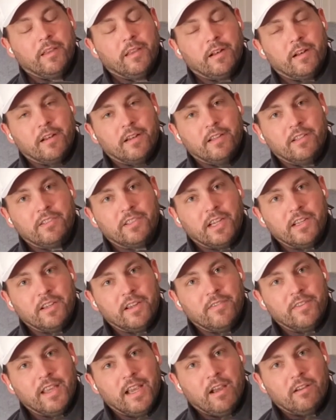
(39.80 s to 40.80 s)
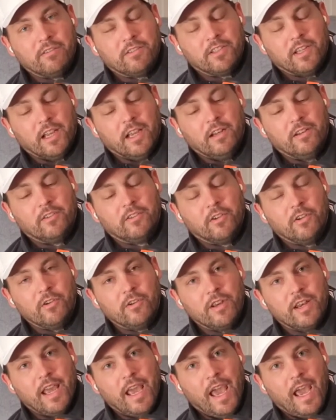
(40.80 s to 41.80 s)
Then on this side, you have the outside. So
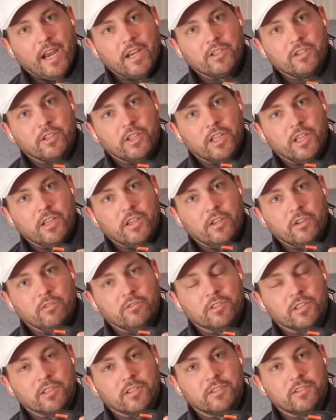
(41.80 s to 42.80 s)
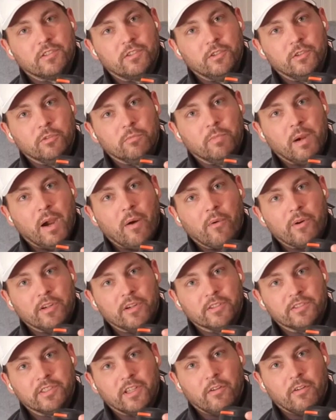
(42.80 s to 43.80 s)
you can actually use this to power
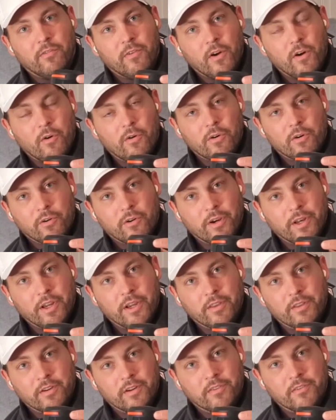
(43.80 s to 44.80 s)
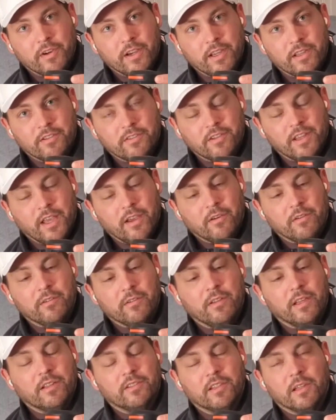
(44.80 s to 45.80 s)
your cell phone or any other device
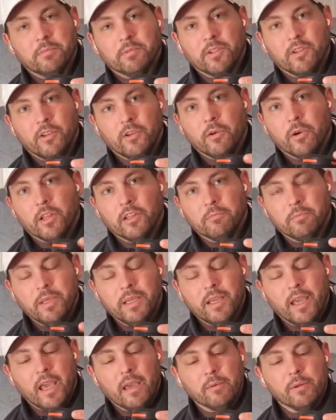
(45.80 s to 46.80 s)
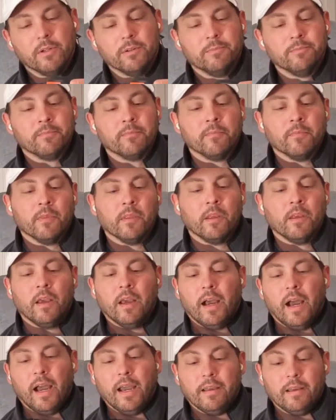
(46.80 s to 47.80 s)
that accepts a USB cable.
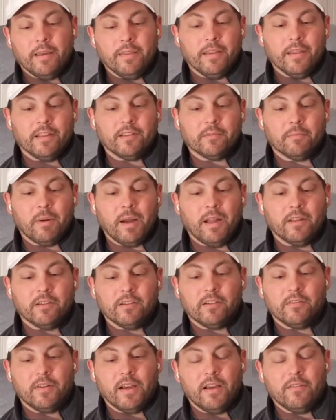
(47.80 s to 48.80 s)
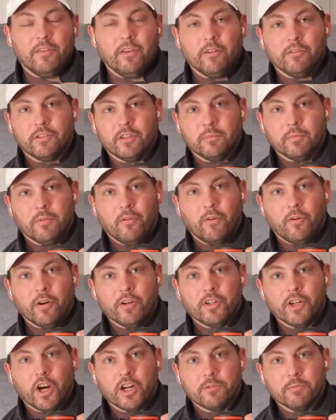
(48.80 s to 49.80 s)
I think that's a positive. I've used it before
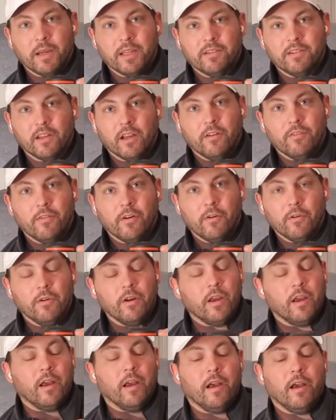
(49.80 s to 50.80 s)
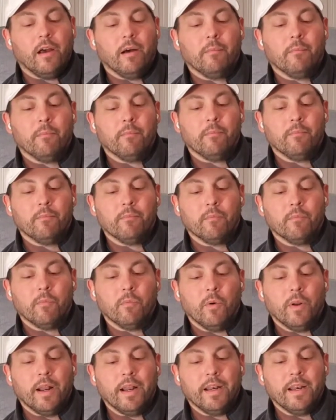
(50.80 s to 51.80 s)
to charge my cell phone
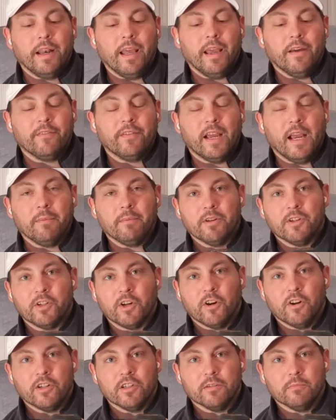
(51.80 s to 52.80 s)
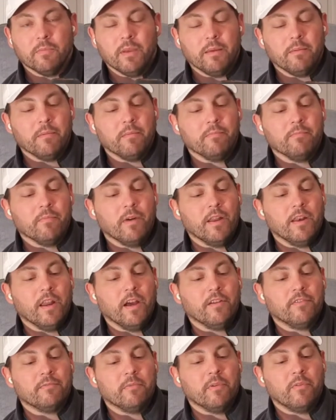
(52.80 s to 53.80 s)
when I didn't have time to charge it maybe
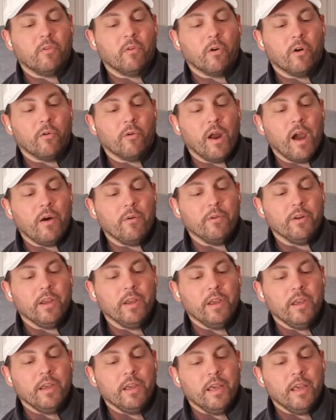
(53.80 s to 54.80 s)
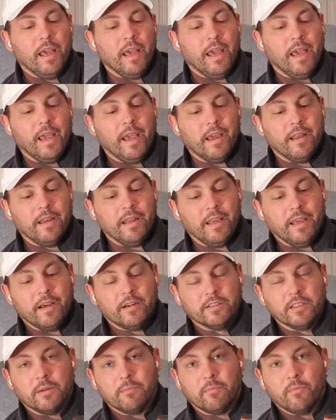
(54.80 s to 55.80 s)
enough before a round. And it
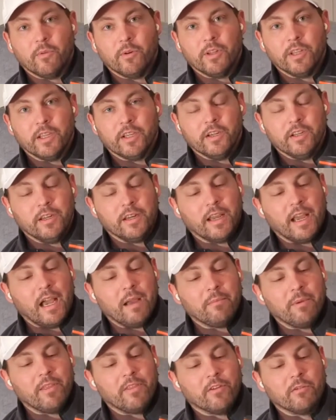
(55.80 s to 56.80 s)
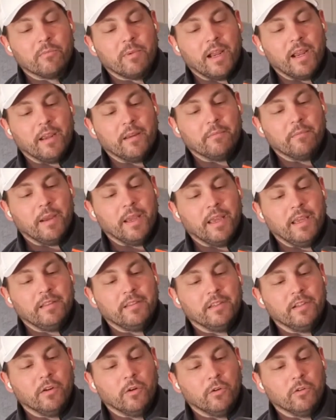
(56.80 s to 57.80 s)
held up really good and got me through my
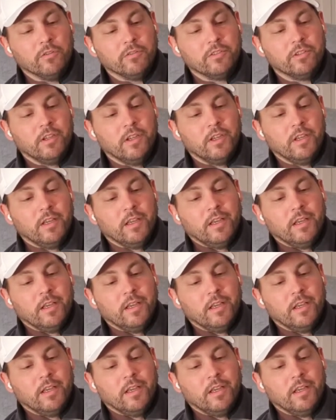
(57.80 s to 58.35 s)
18 holes.